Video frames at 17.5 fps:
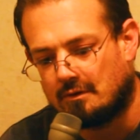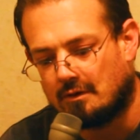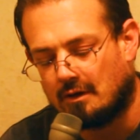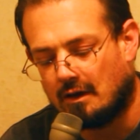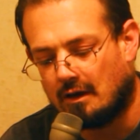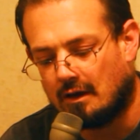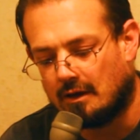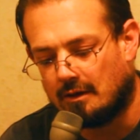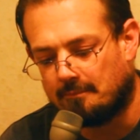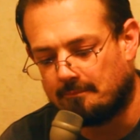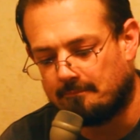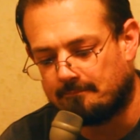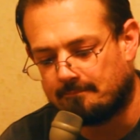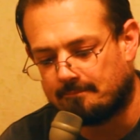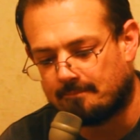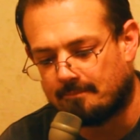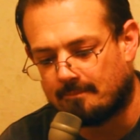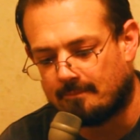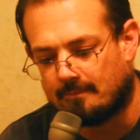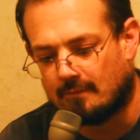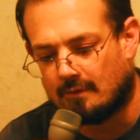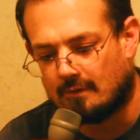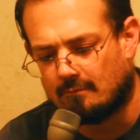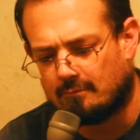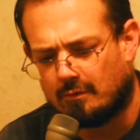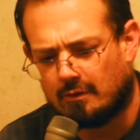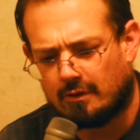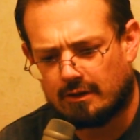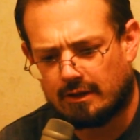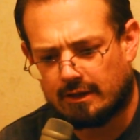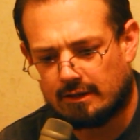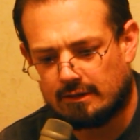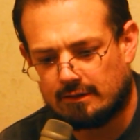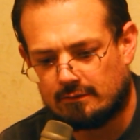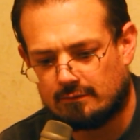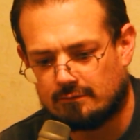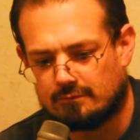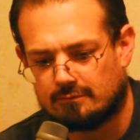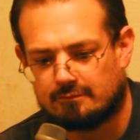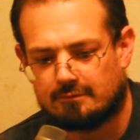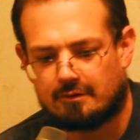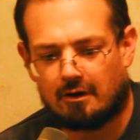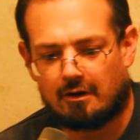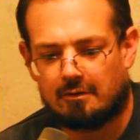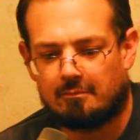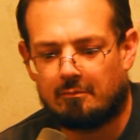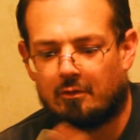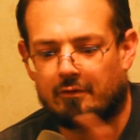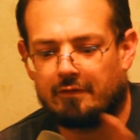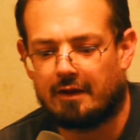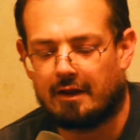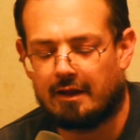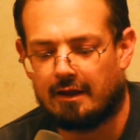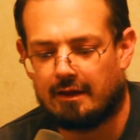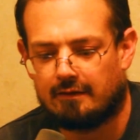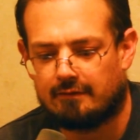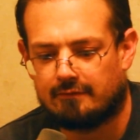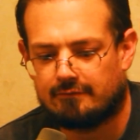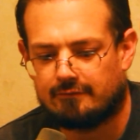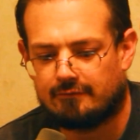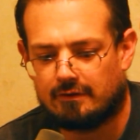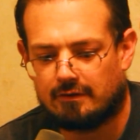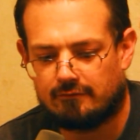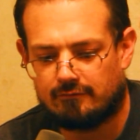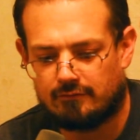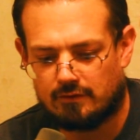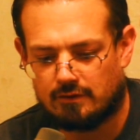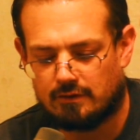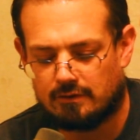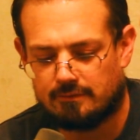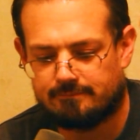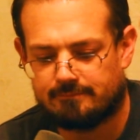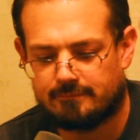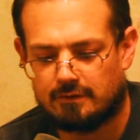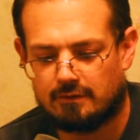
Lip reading: pull out like a little cardboard that I have of the